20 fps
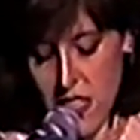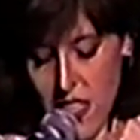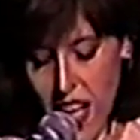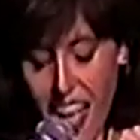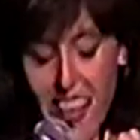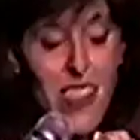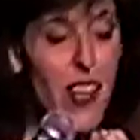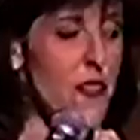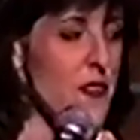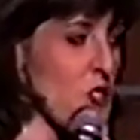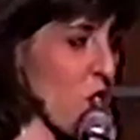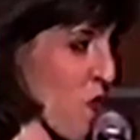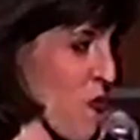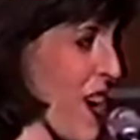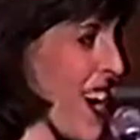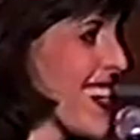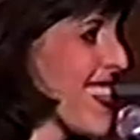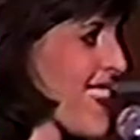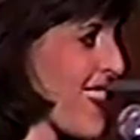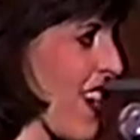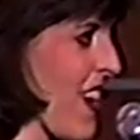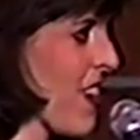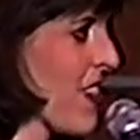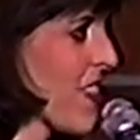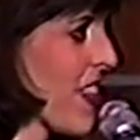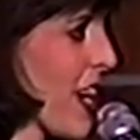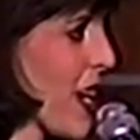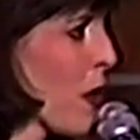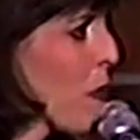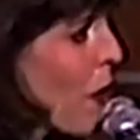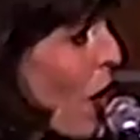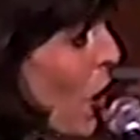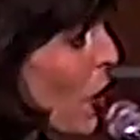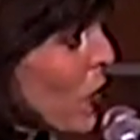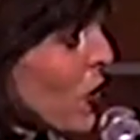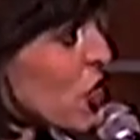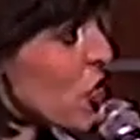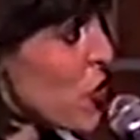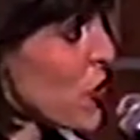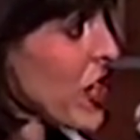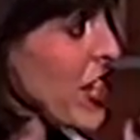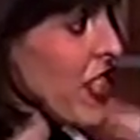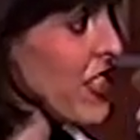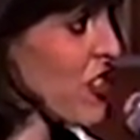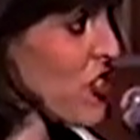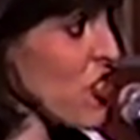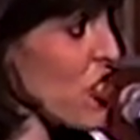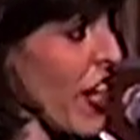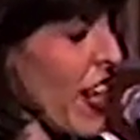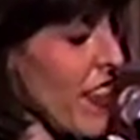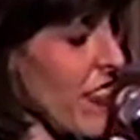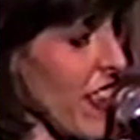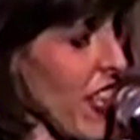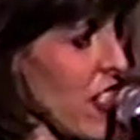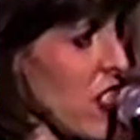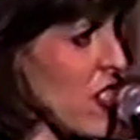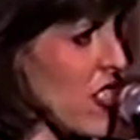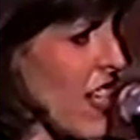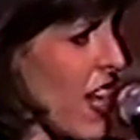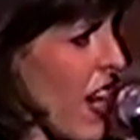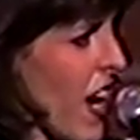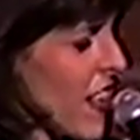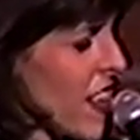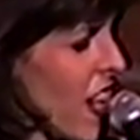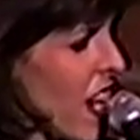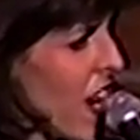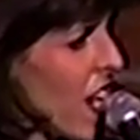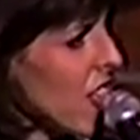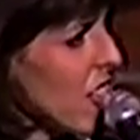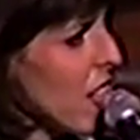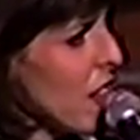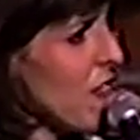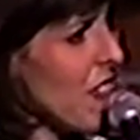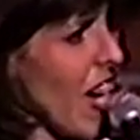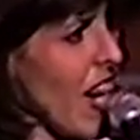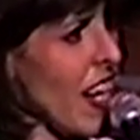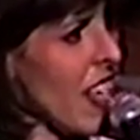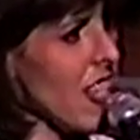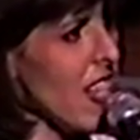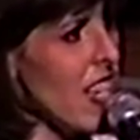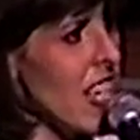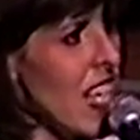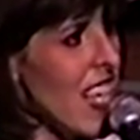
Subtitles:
I love to write, though, like poetry and chain letters. I love that.